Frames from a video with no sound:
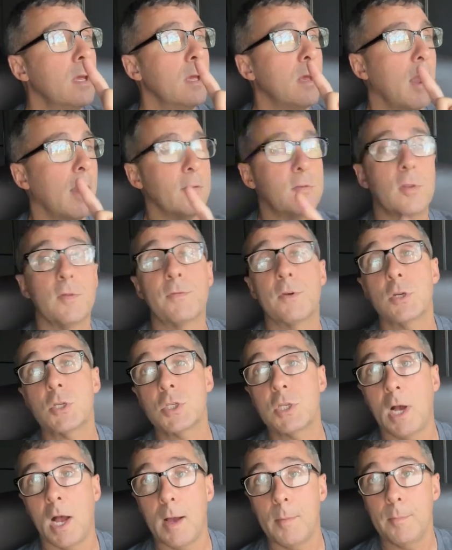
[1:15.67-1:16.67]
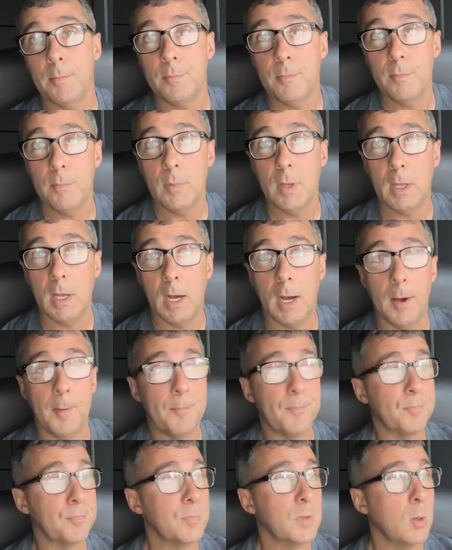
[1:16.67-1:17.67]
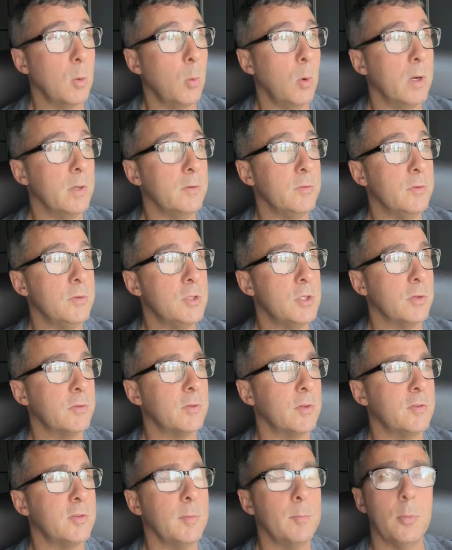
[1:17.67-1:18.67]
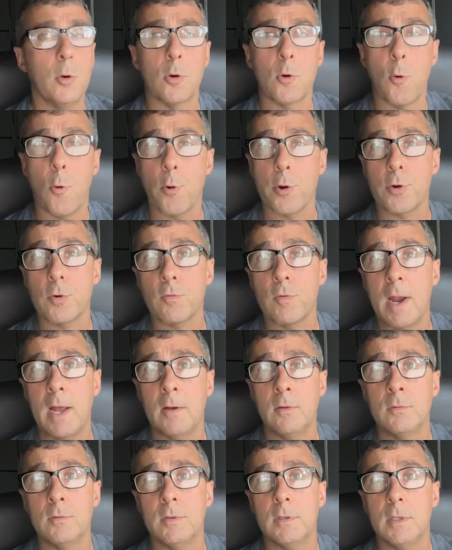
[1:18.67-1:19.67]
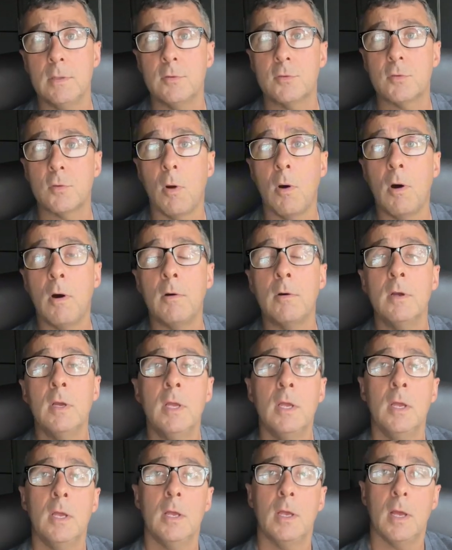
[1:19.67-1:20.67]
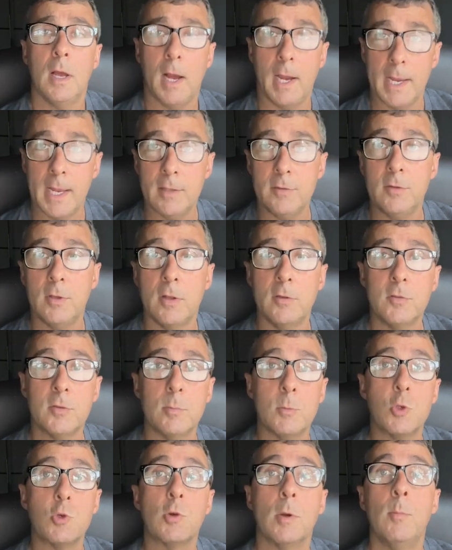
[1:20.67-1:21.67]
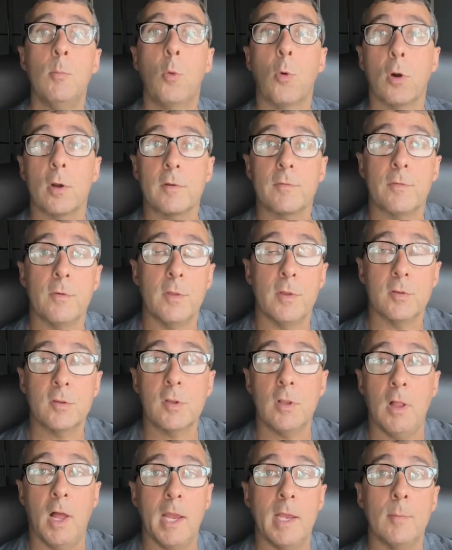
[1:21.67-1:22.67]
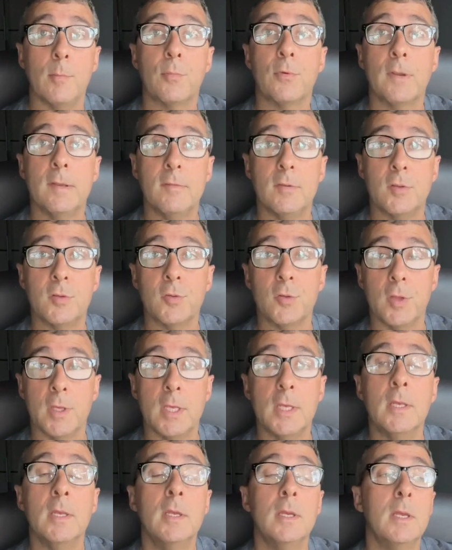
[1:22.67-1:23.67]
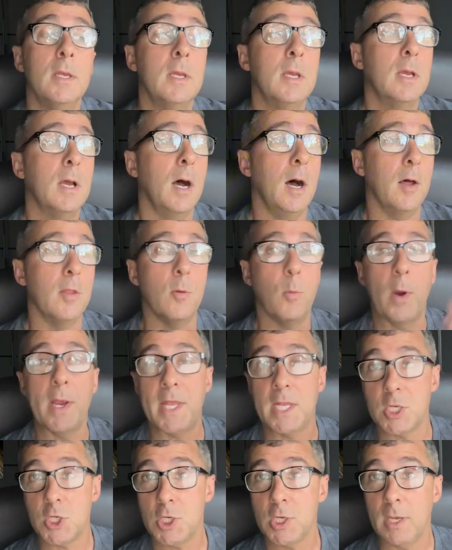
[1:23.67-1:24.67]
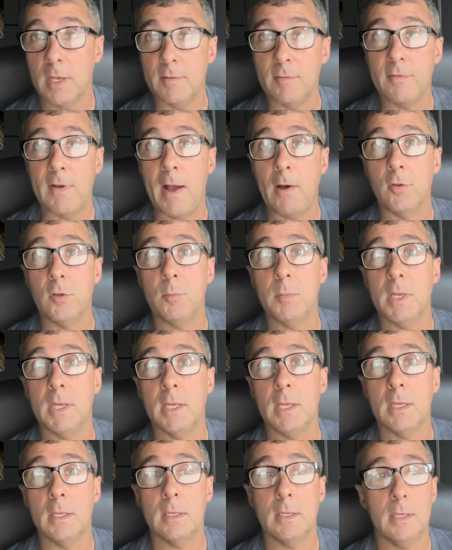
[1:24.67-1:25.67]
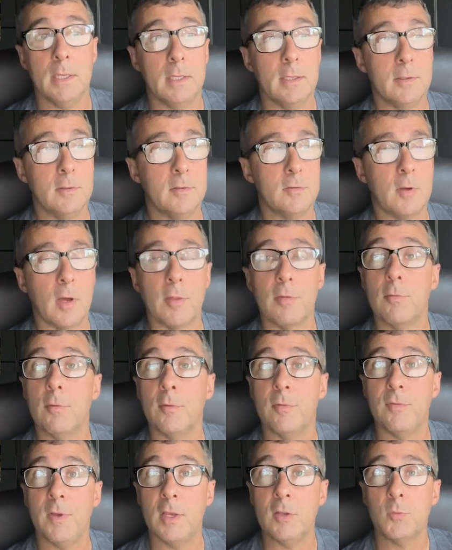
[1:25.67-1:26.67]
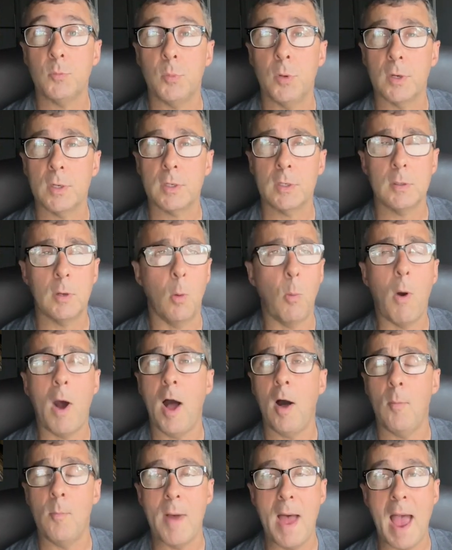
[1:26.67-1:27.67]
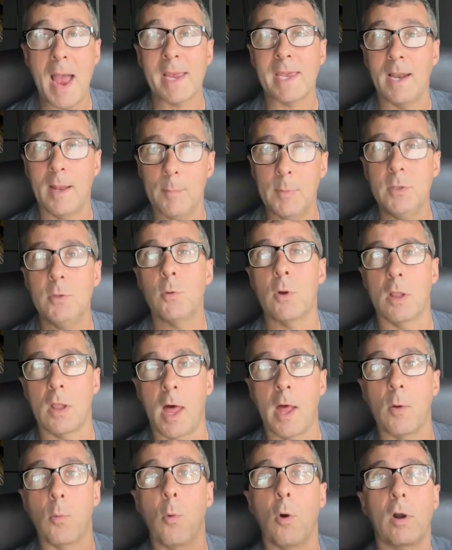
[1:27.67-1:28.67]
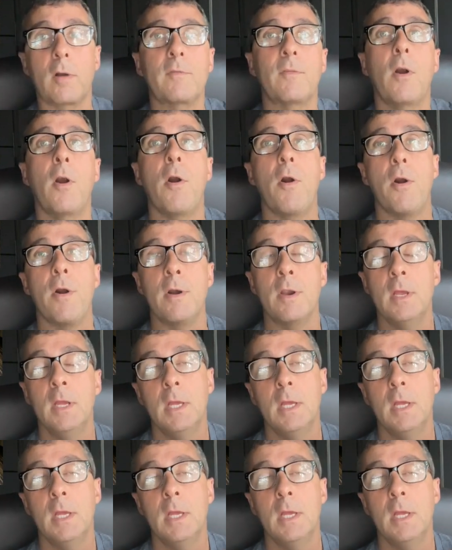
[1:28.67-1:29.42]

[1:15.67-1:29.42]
All right, so the first job was just a simple quarter round install. I had done some trim work for this client previously. The way that she had found me is through Facebook a while back, and I've been doing a lot of work for her.